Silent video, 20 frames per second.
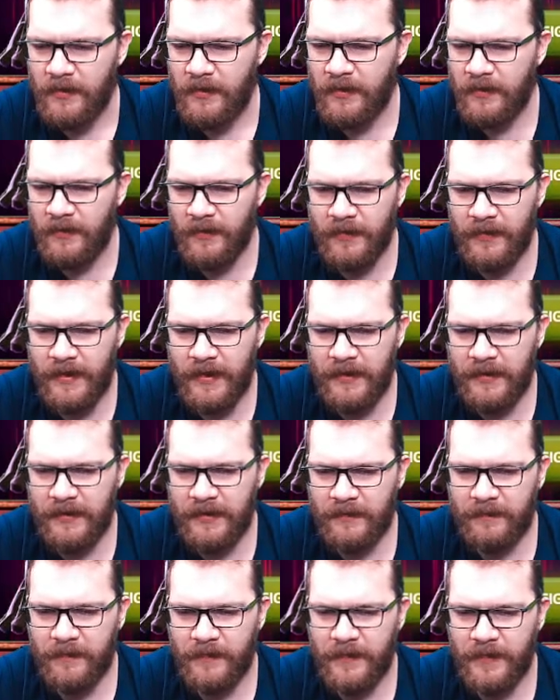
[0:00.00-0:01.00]
Oh, look at
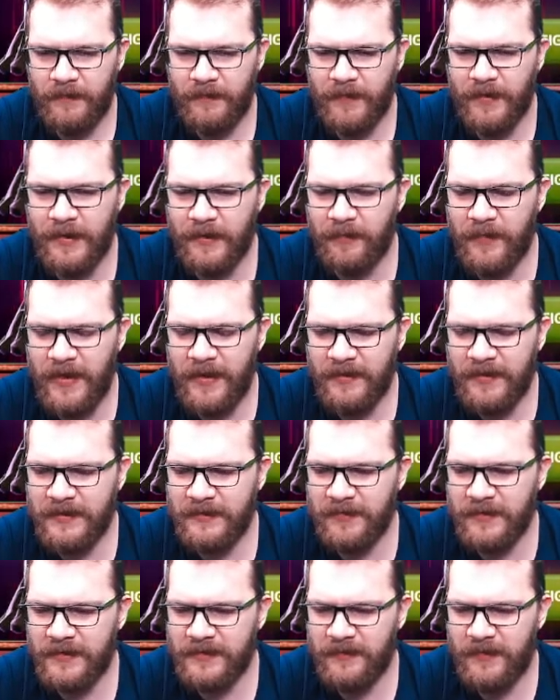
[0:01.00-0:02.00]
that. I, we can buy
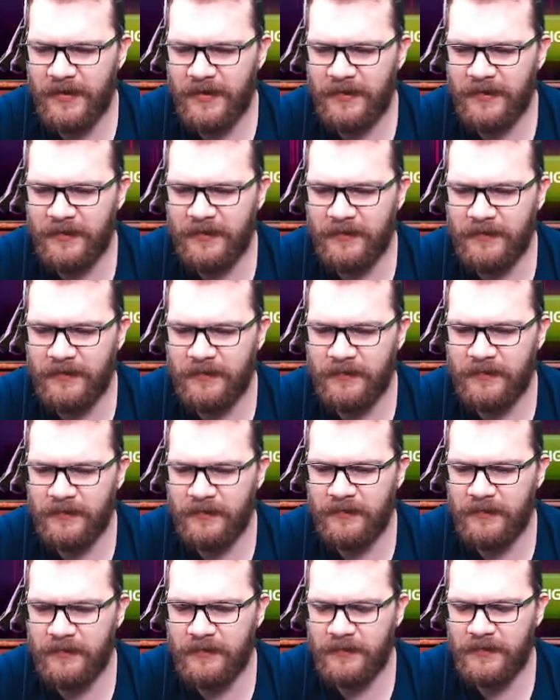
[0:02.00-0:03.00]
this one as well.
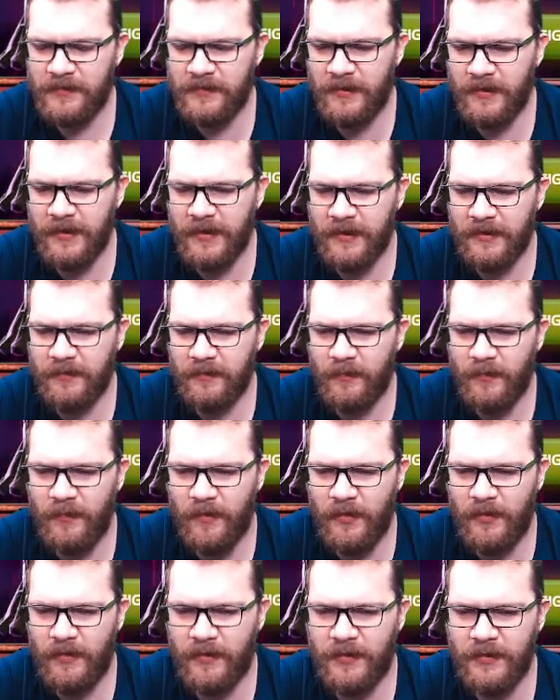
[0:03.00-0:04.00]
So I get
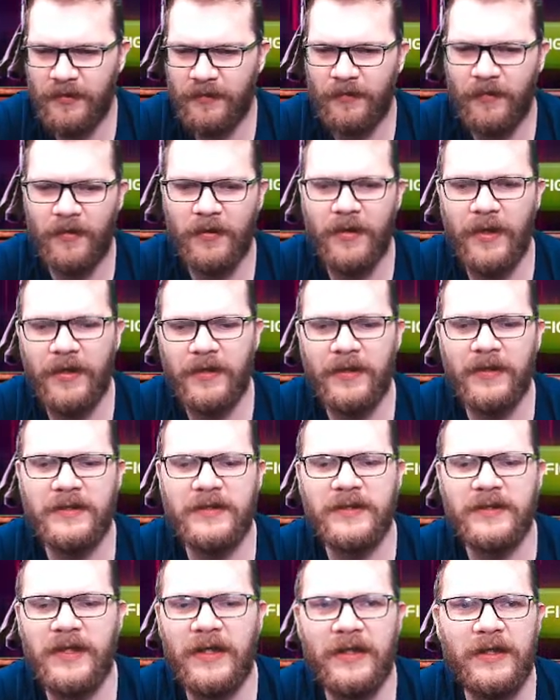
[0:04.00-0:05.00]
more to... Okay,
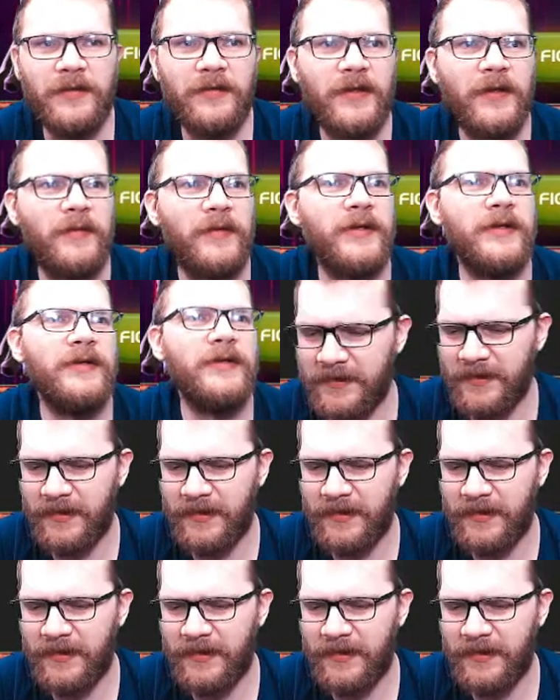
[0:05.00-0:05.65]
that's exactly what I'm going to do.